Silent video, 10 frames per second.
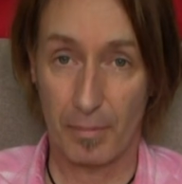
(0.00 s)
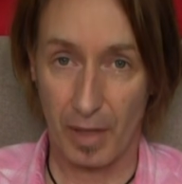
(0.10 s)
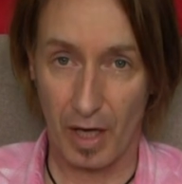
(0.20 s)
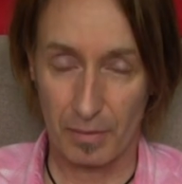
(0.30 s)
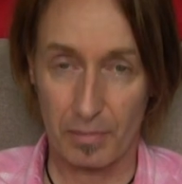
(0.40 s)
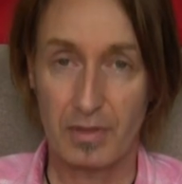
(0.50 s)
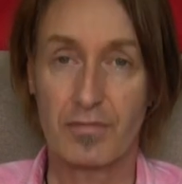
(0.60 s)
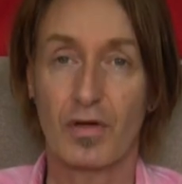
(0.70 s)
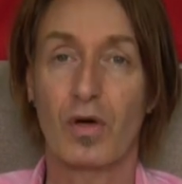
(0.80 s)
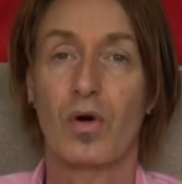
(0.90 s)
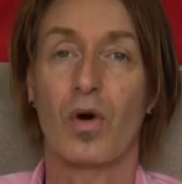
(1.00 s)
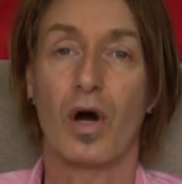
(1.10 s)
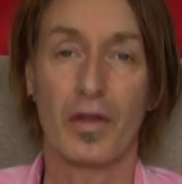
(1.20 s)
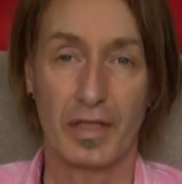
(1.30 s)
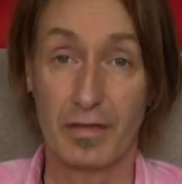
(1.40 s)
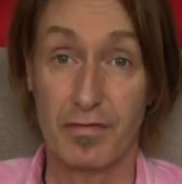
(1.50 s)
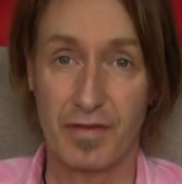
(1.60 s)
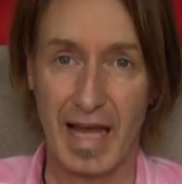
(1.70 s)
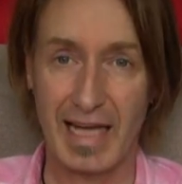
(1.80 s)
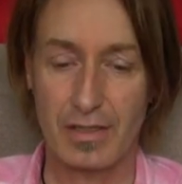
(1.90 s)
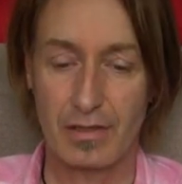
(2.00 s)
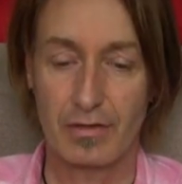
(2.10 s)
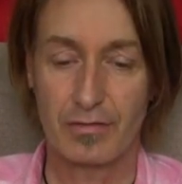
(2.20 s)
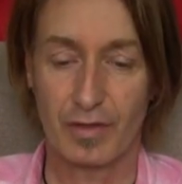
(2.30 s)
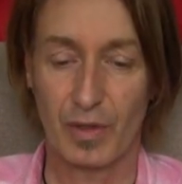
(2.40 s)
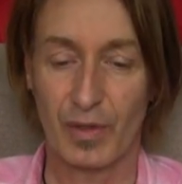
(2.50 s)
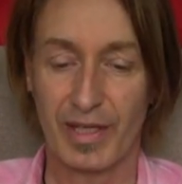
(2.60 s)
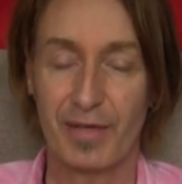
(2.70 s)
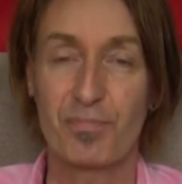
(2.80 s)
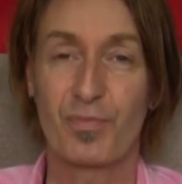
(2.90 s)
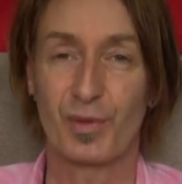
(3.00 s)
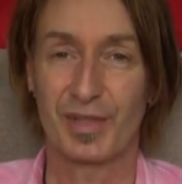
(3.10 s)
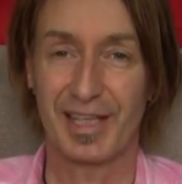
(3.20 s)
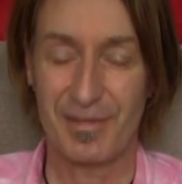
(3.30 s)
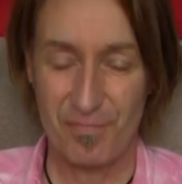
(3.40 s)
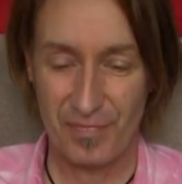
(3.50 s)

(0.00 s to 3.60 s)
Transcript: apartment floor or the flat floor, yeah? Okay.